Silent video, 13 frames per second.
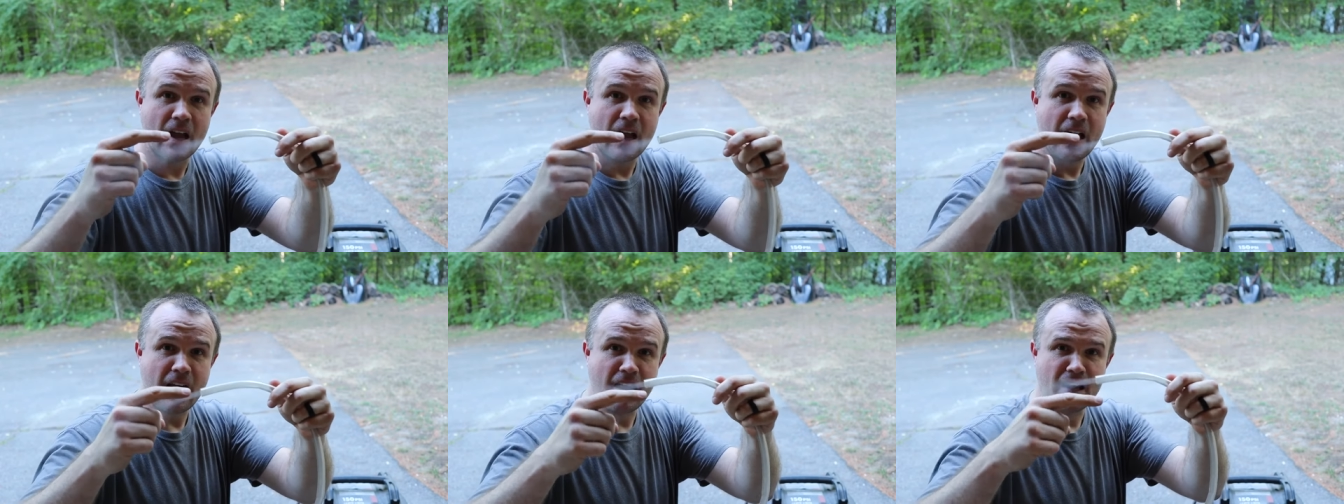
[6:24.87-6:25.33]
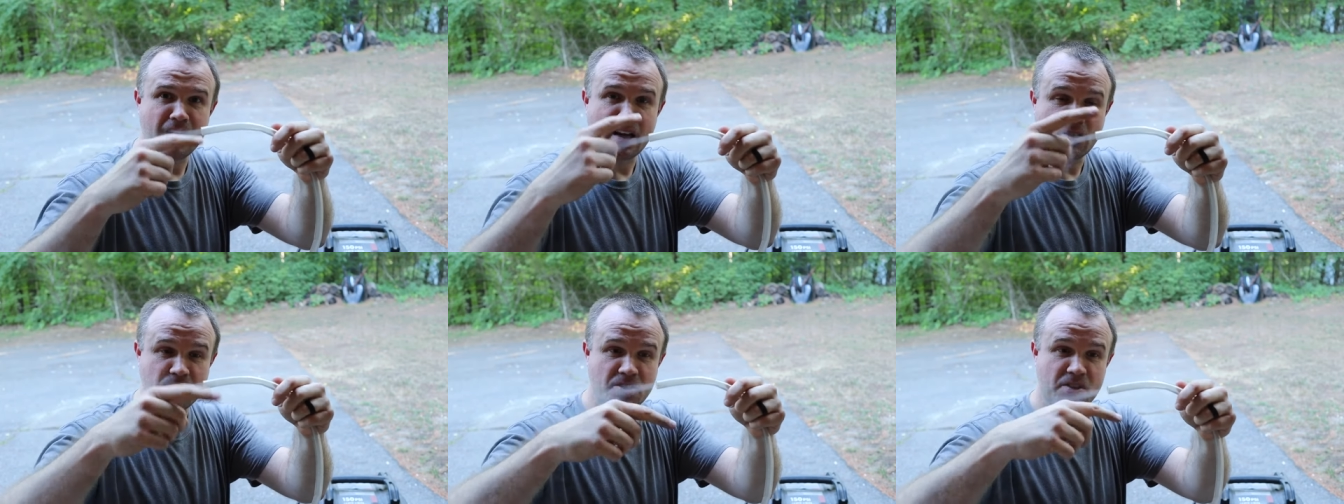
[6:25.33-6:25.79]
and
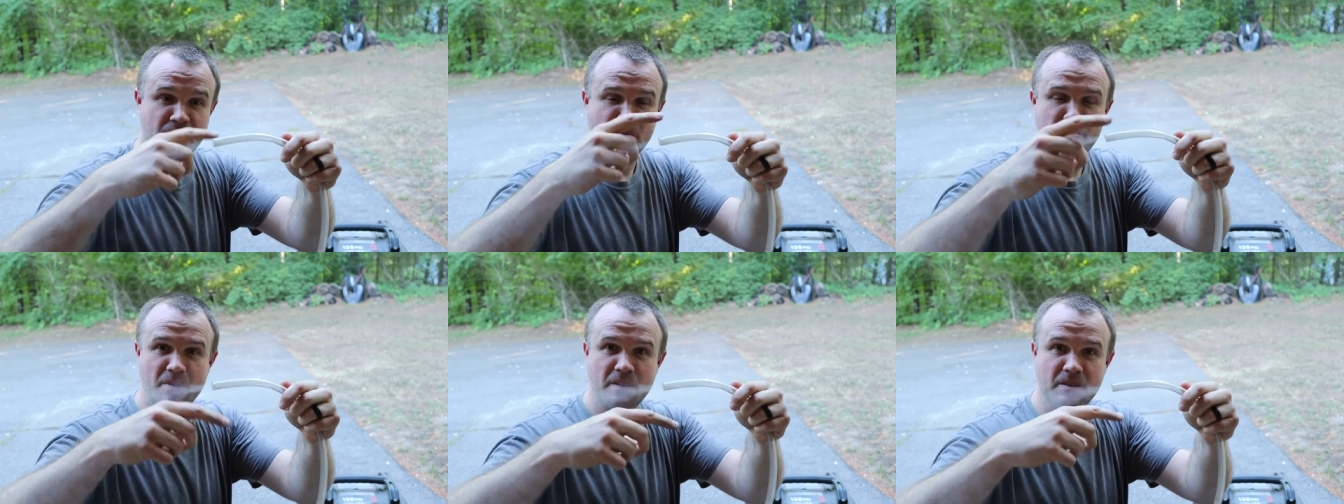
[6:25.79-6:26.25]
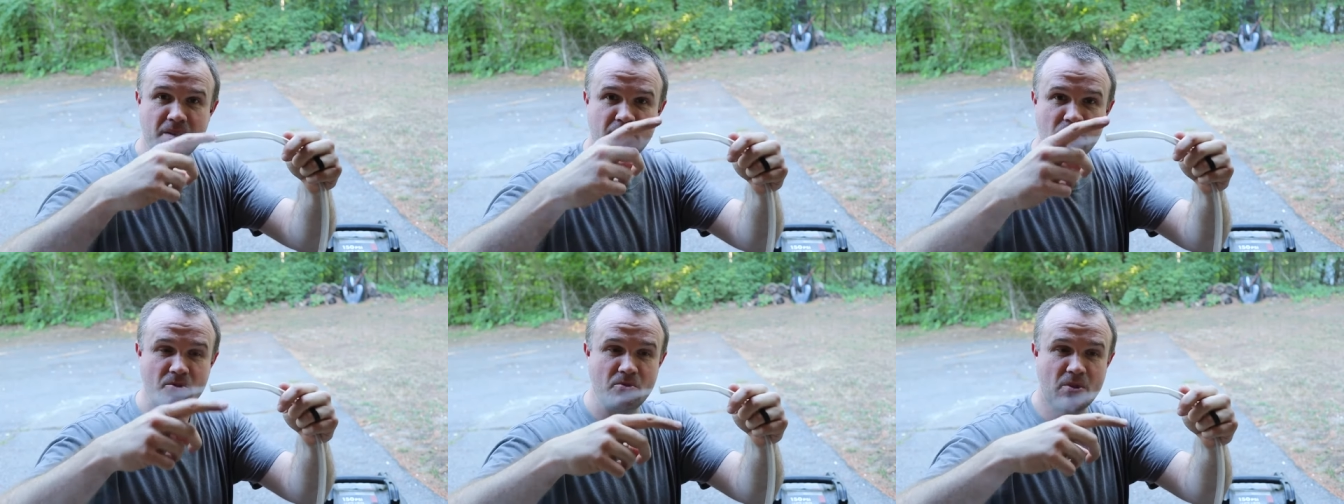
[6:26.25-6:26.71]
I'll just simply
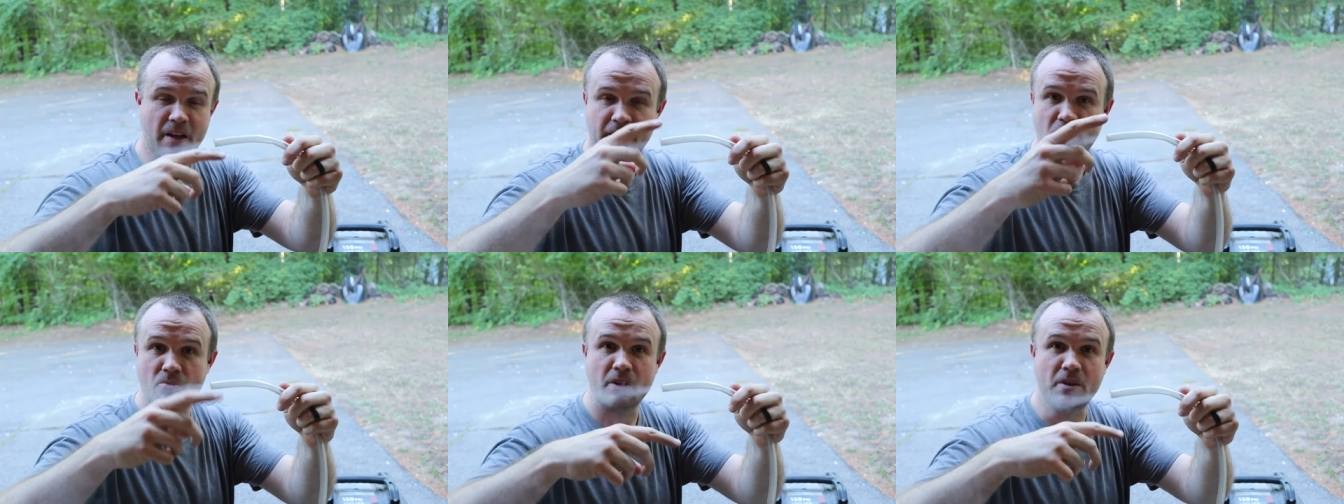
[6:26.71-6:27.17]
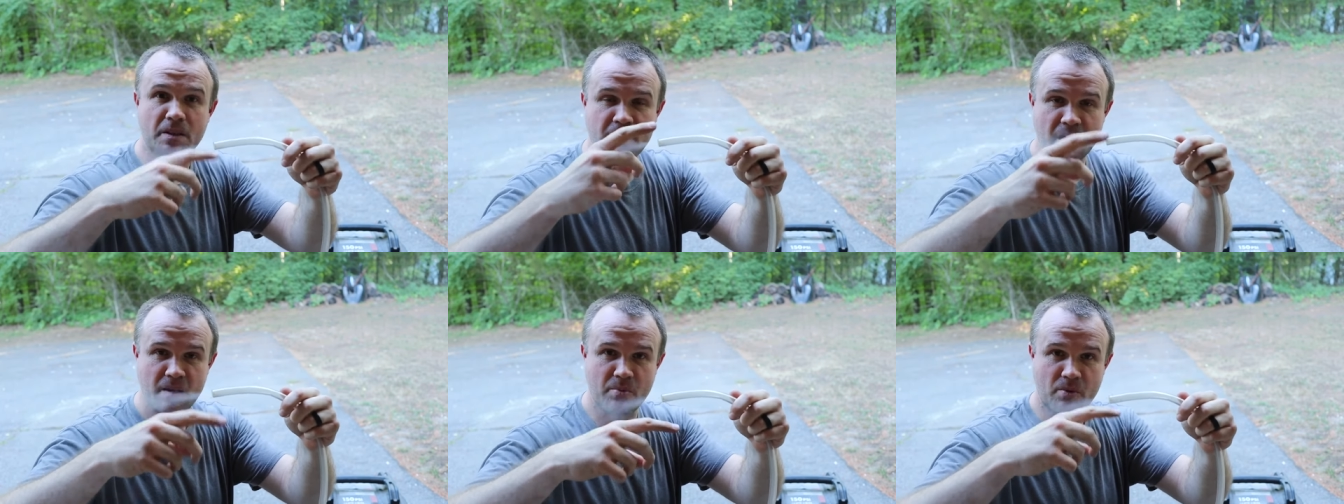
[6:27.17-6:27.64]
do like gorilla
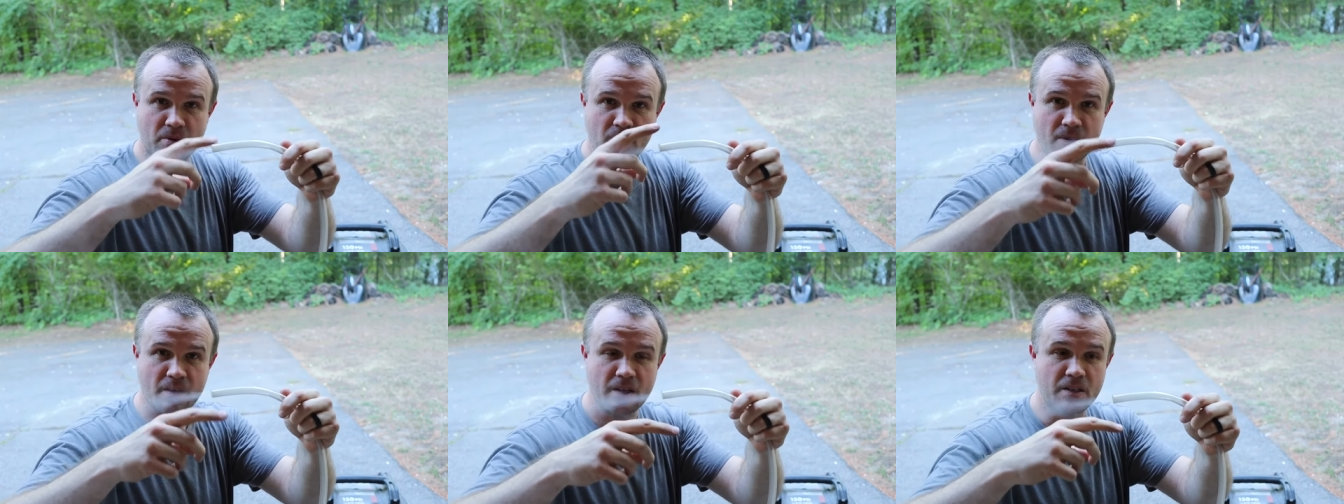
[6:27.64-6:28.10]
tape or